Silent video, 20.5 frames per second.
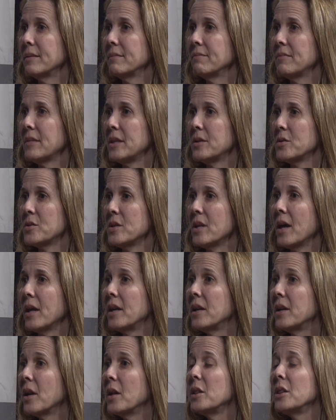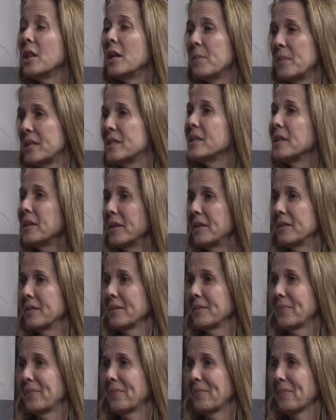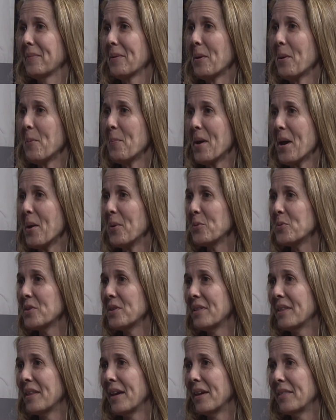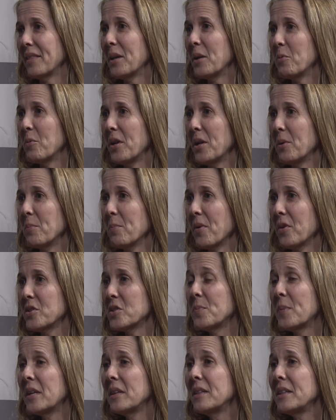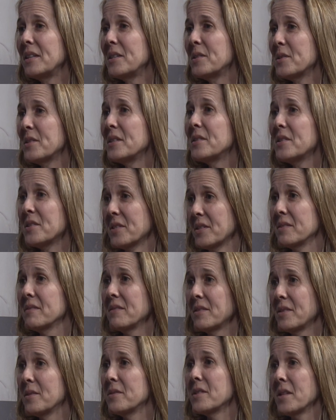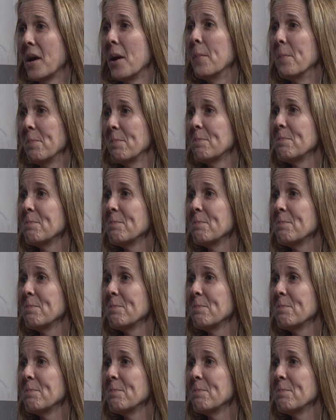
There's not an unlimited amount that they reimburse, but at least it's some.